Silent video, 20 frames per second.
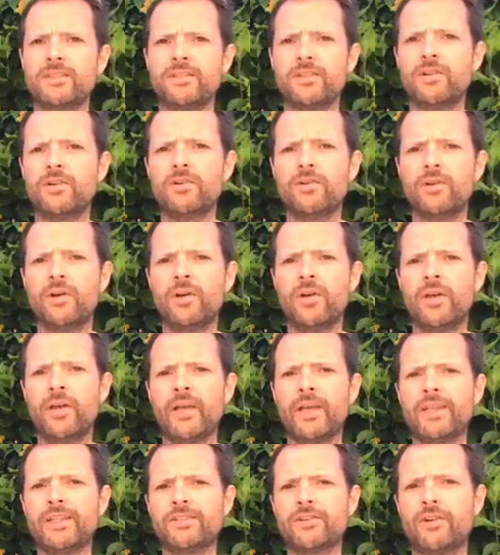No,
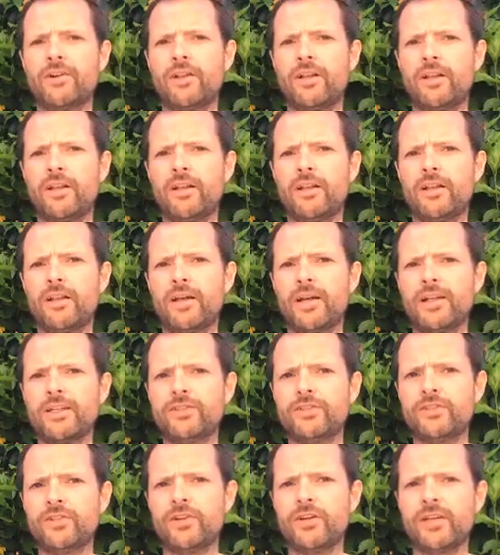it's all a
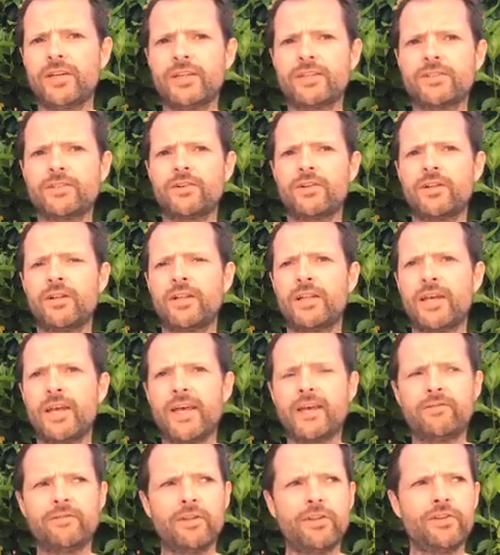journey, it's all
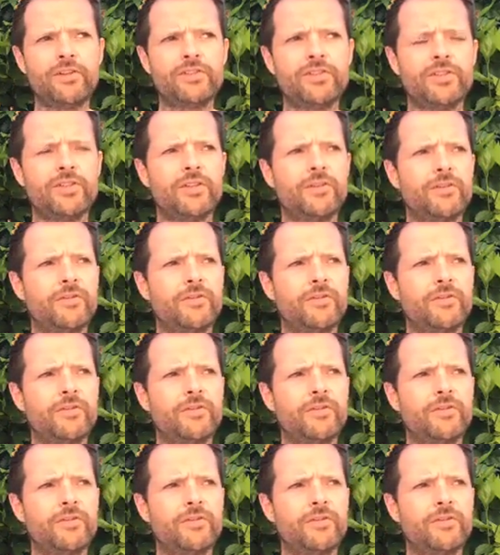evolution